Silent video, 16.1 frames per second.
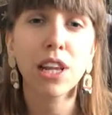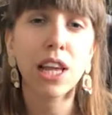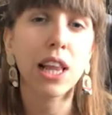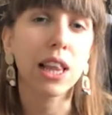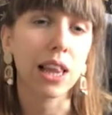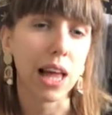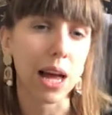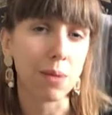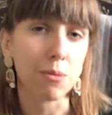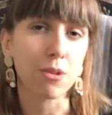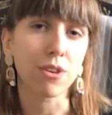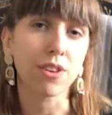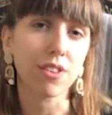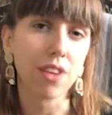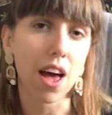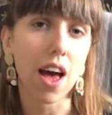
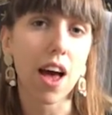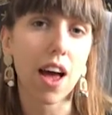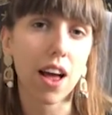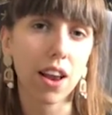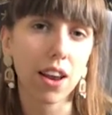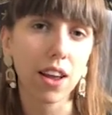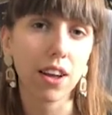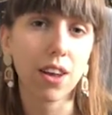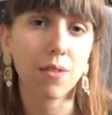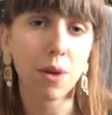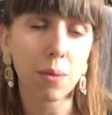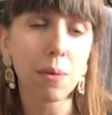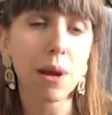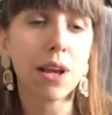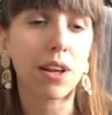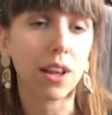glamorous hair. Like, if I
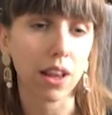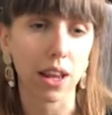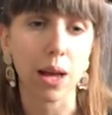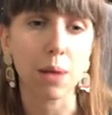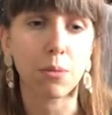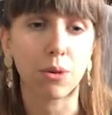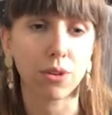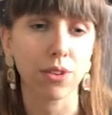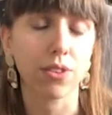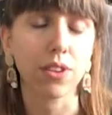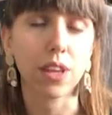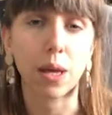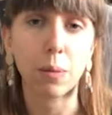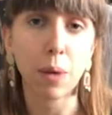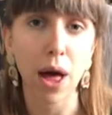made a glamorous sim,